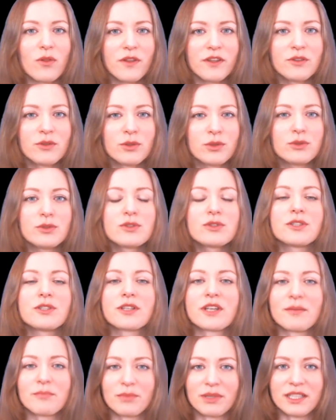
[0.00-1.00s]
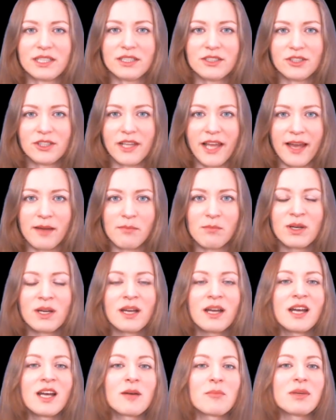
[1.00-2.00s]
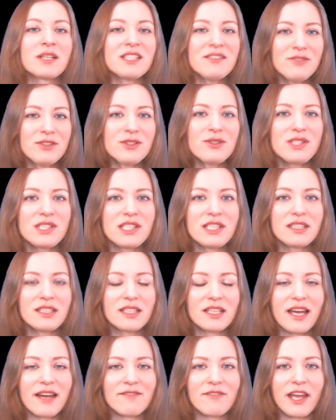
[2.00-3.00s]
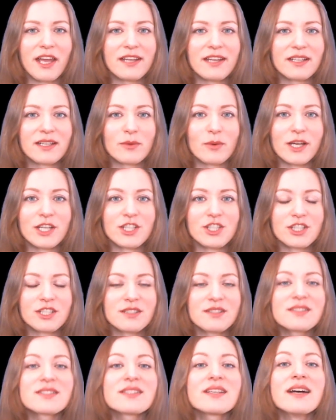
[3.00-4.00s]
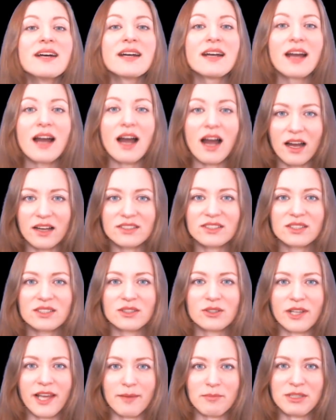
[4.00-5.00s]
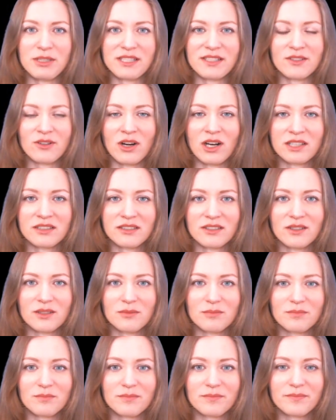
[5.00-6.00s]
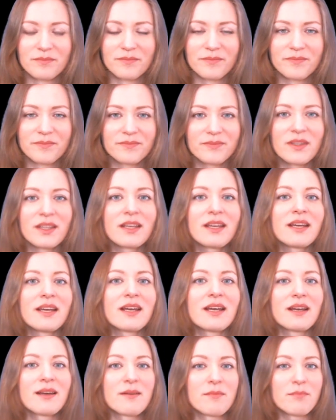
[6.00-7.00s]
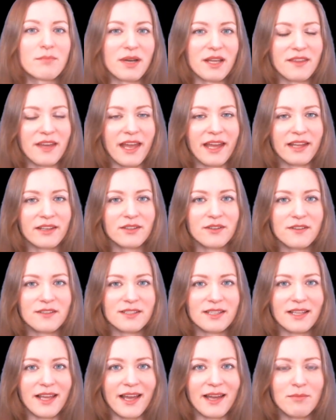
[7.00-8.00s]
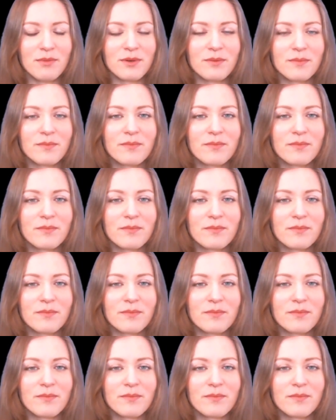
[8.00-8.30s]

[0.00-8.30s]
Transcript: the tools to complete your lab, but if you still have any questions, ask your lab instructor. By the end of this lab,